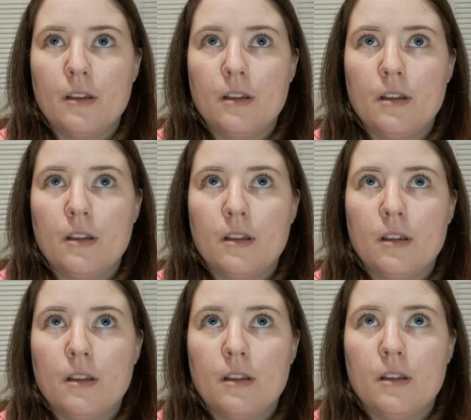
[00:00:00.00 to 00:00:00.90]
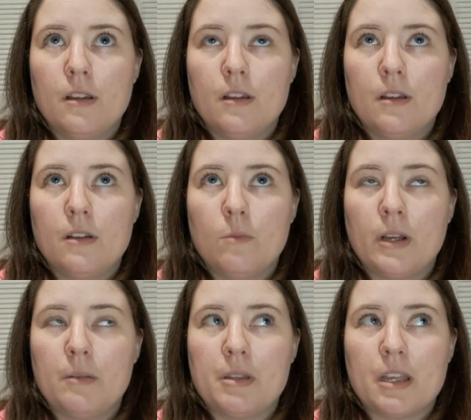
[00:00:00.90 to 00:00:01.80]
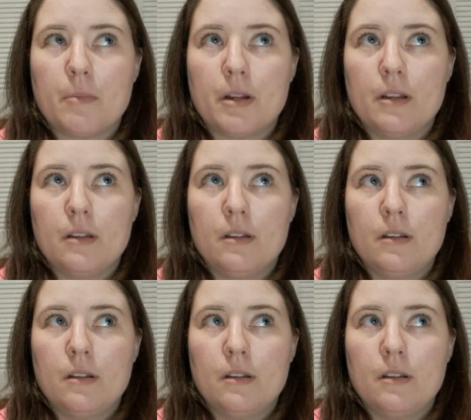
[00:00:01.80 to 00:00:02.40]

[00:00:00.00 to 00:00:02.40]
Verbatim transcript: wait, let me think about it.